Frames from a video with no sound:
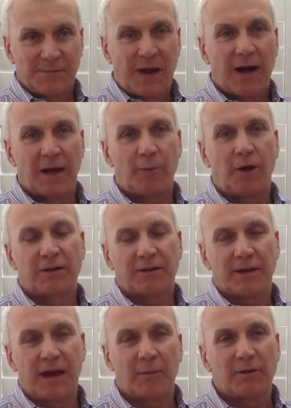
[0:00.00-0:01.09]
Hi, I'm
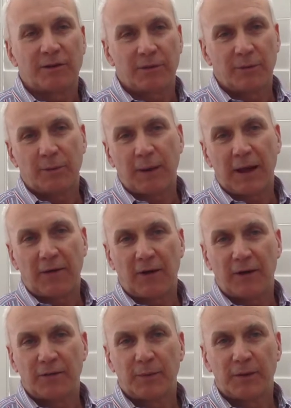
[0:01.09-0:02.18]
Alden Hamilton with Black
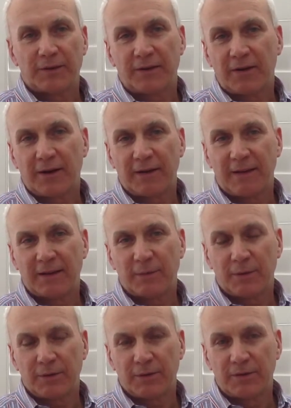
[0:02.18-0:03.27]
Cross Military
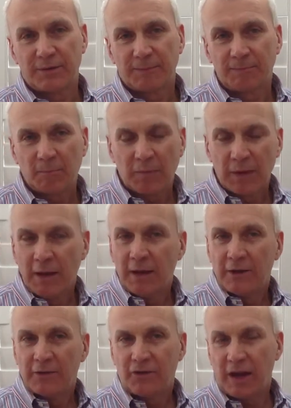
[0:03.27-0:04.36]
Collectibles.
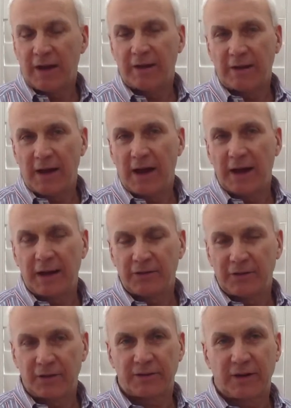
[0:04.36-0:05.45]
Janet and I
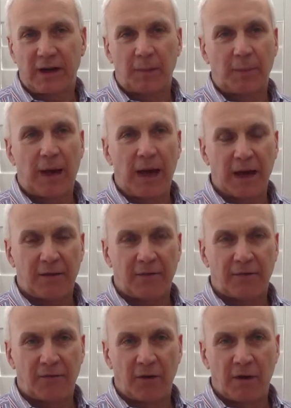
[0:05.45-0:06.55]
just got back
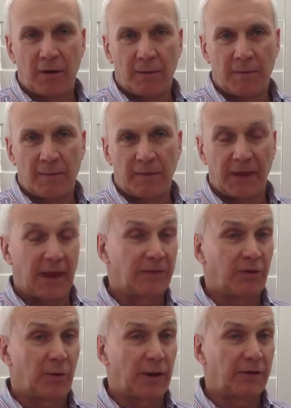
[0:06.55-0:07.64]
from the
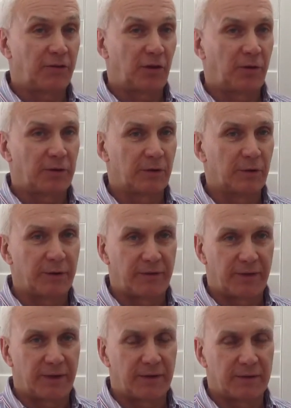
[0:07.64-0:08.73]
SOS show in
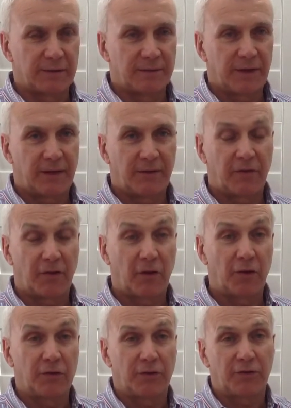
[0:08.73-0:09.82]
Louisville, and for
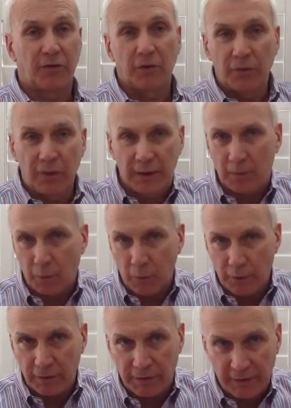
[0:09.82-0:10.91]
those of you that
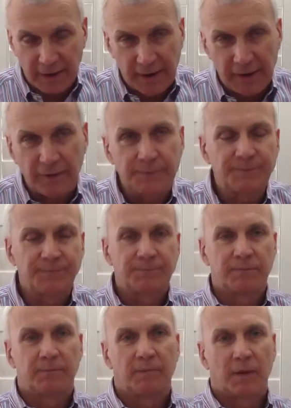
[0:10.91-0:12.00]
weren't there,
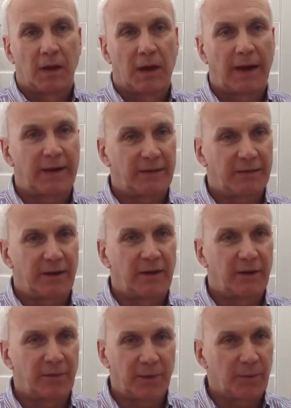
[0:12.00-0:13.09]
I can tell
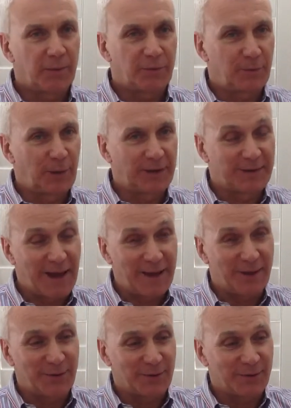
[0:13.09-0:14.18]
you it was
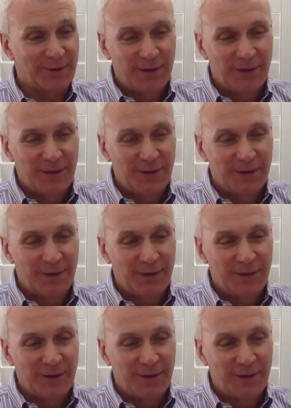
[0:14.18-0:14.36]
spectacular.